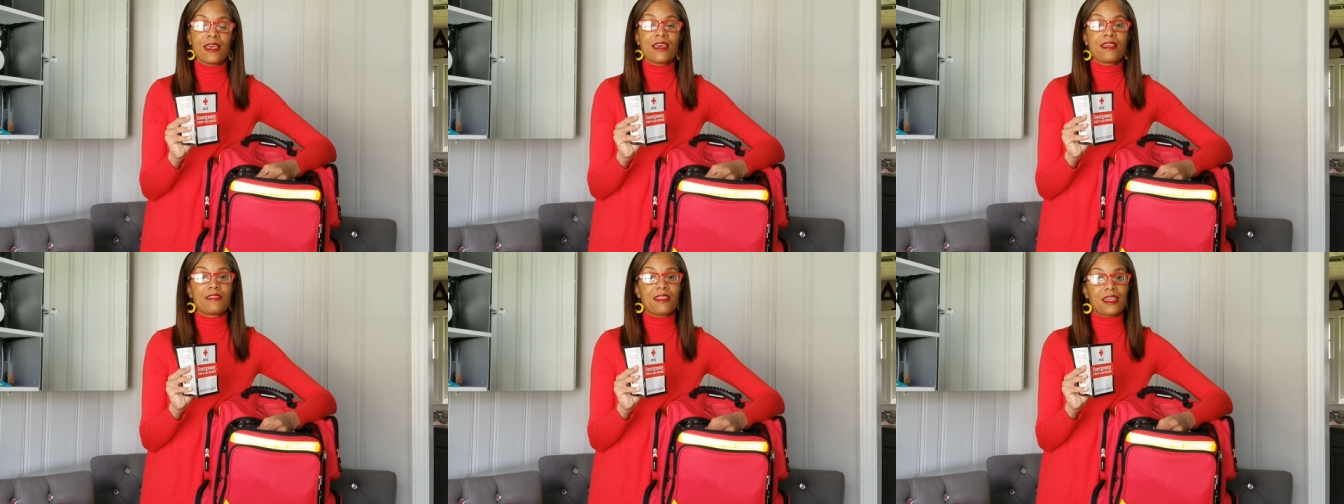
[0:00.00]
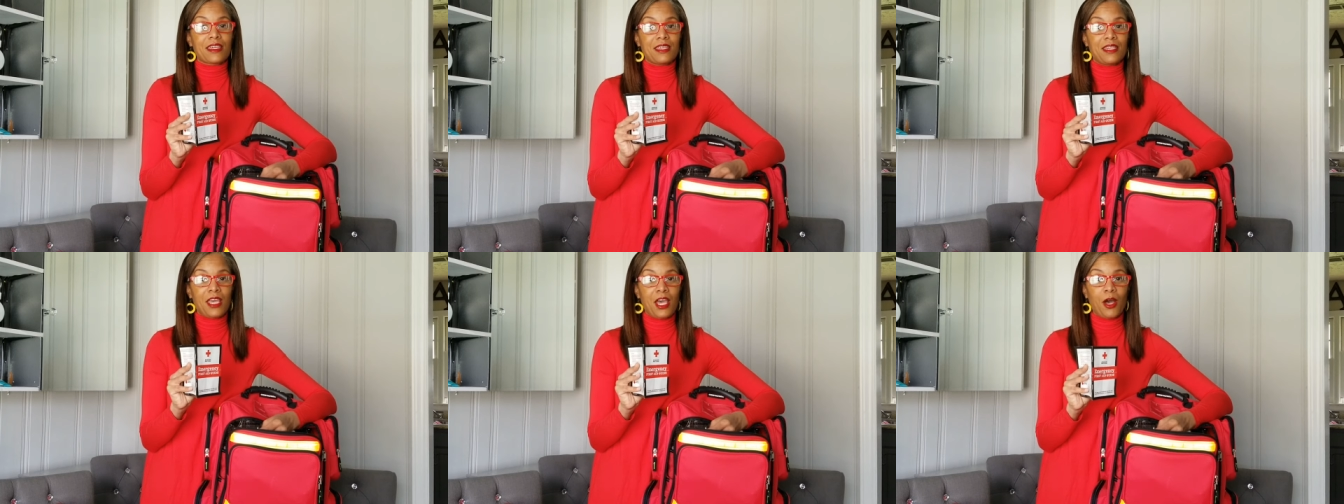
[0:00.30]
that
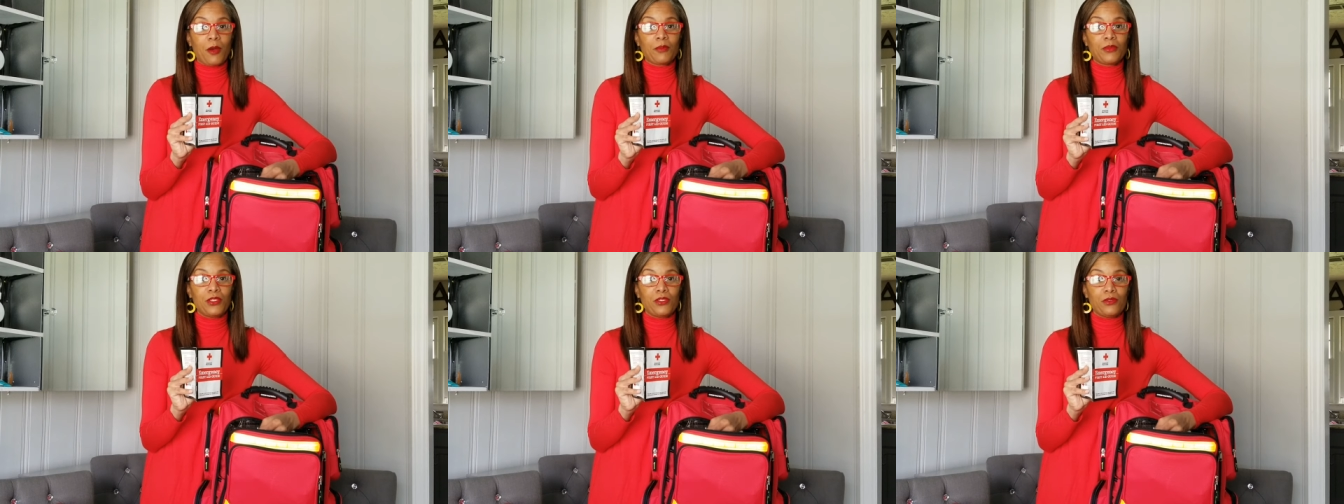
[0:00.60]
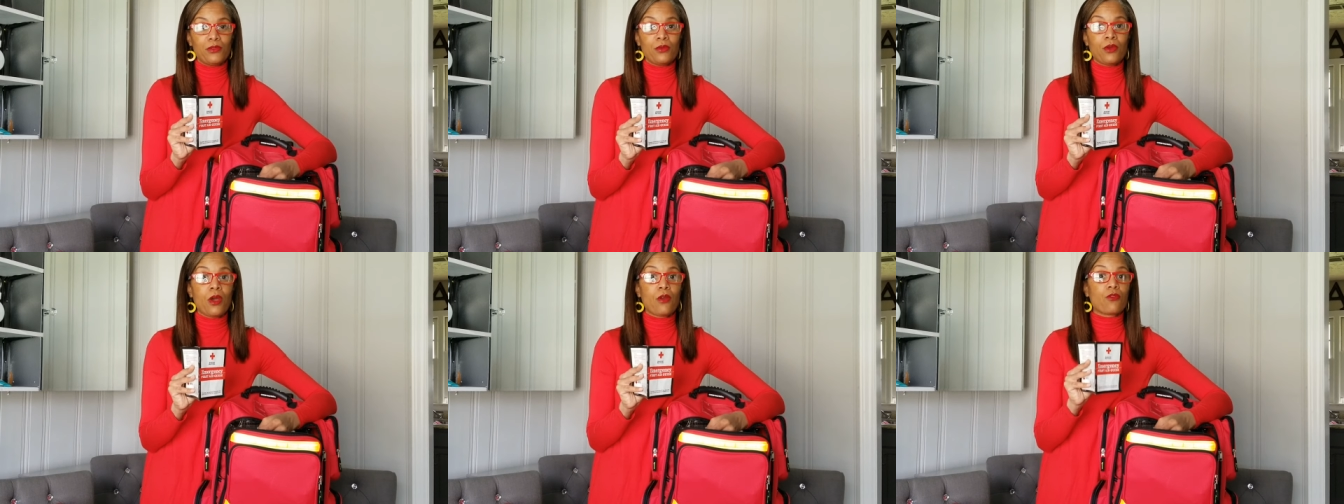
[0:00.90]
can help
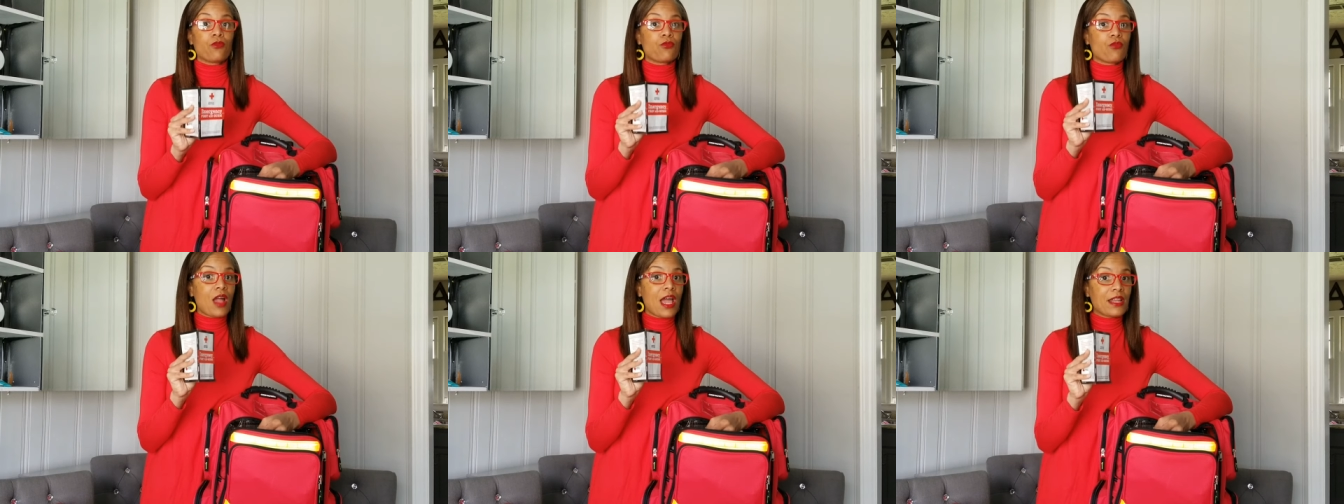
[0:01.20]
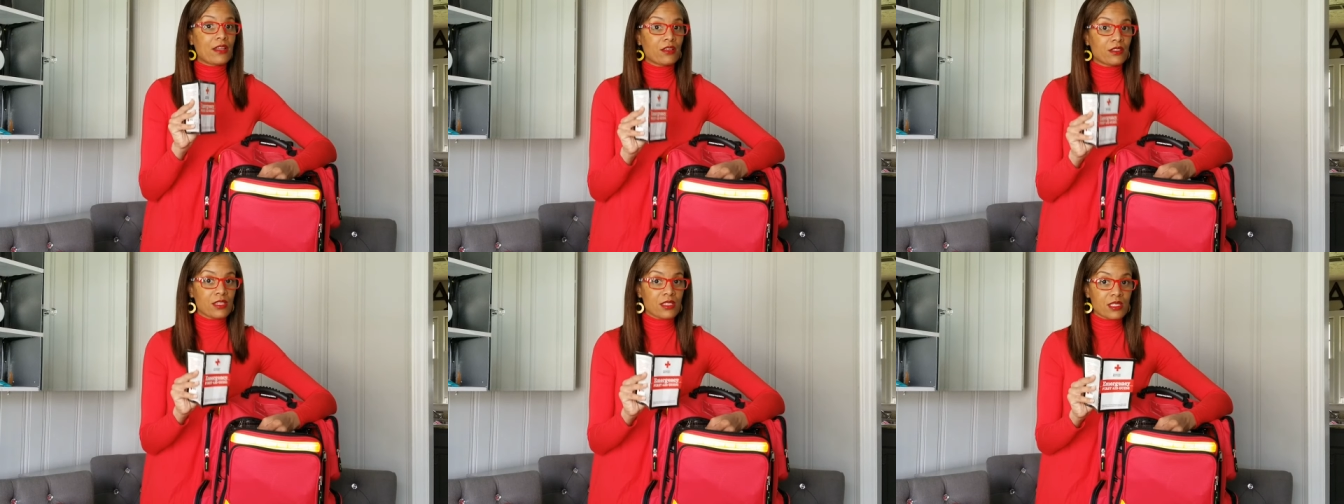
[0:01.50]
you right
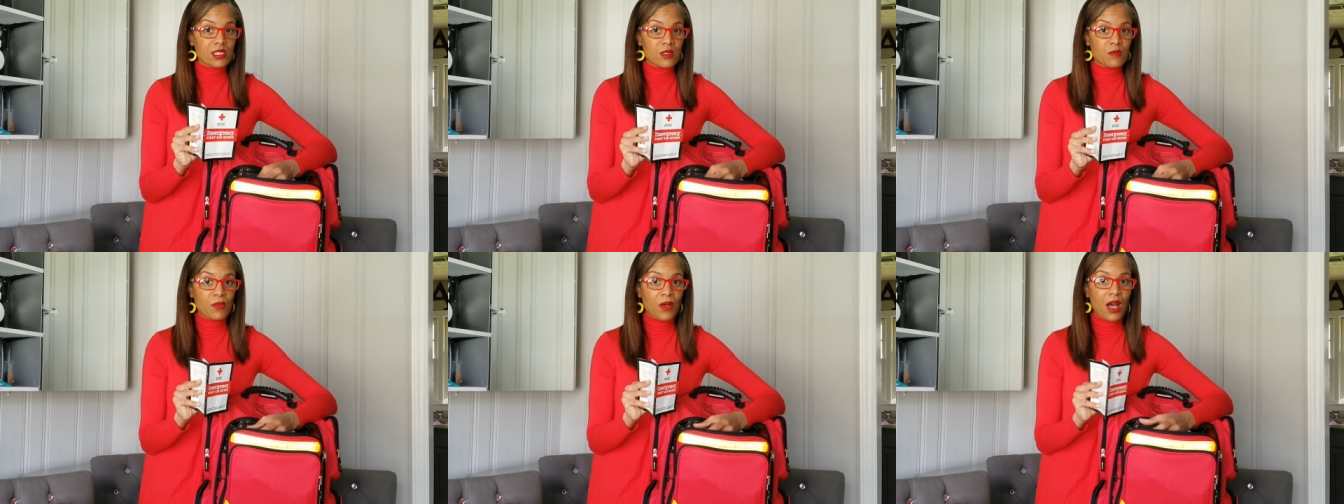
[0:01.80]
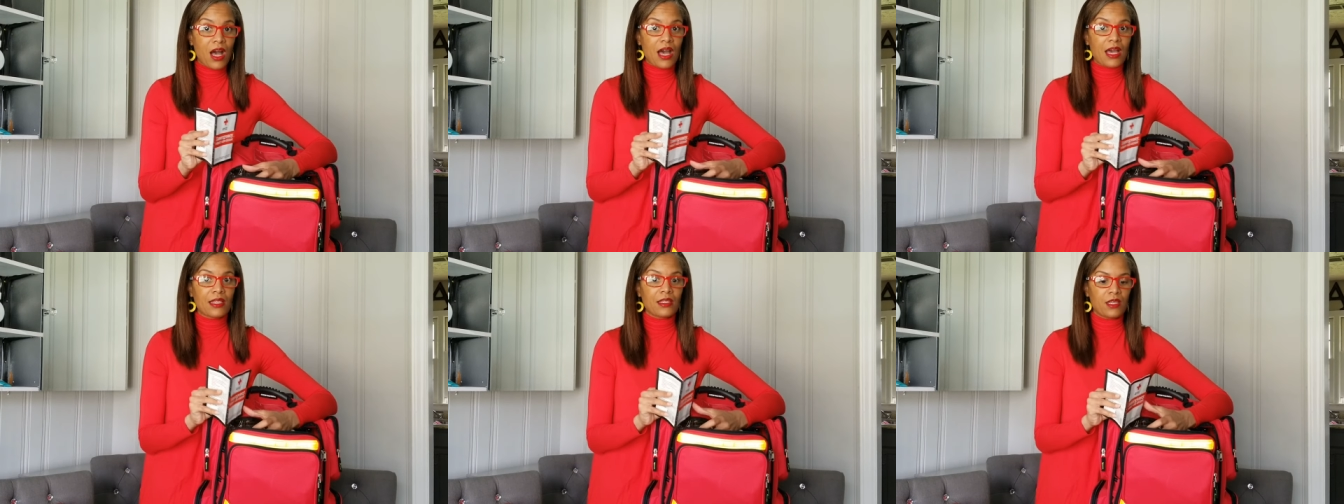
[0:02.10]
on the
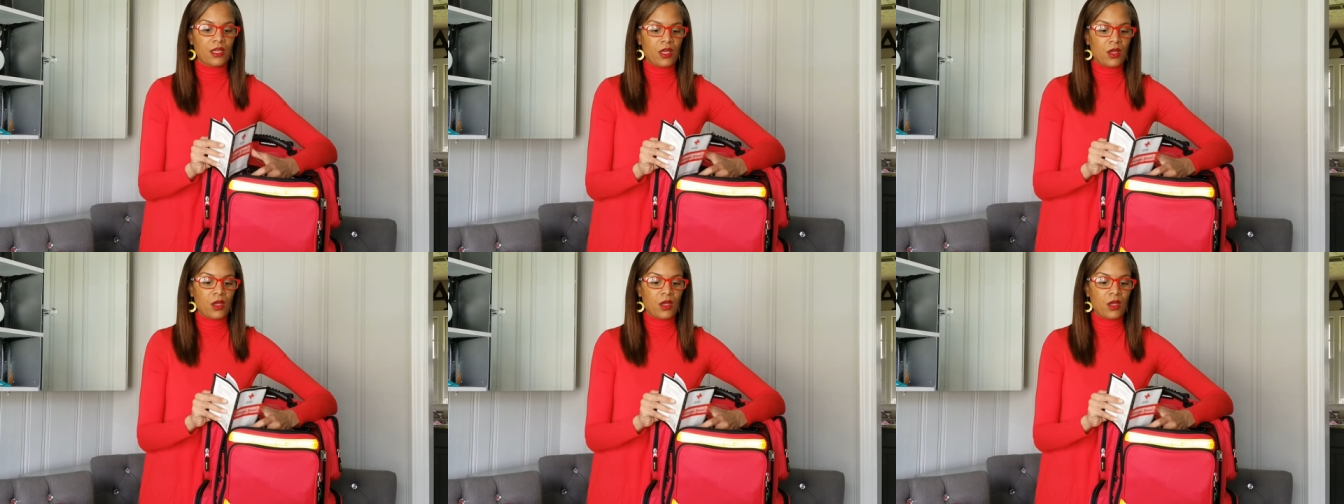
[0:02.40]
spot